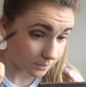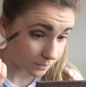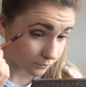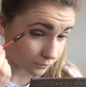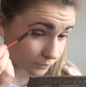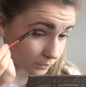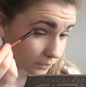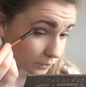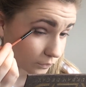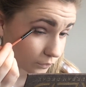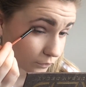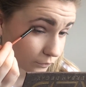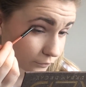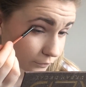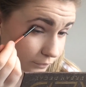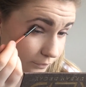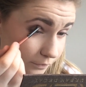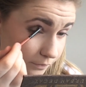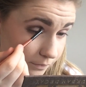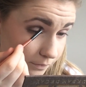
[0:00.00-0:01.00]
even
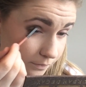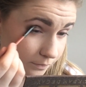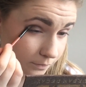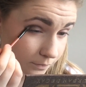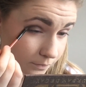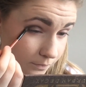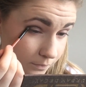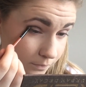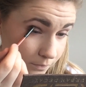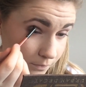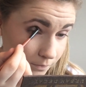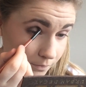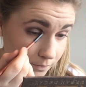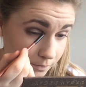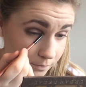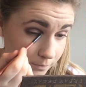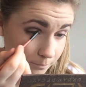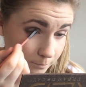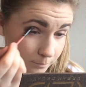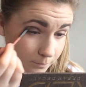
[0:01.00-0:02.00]
over the
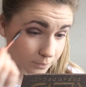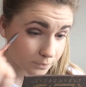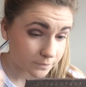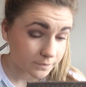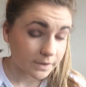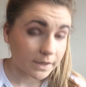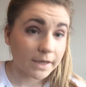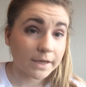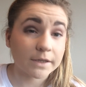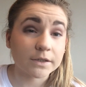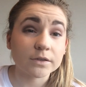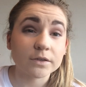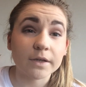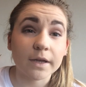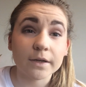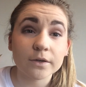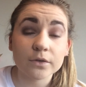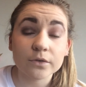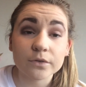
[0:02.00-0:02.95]
Mousse eyeshadow.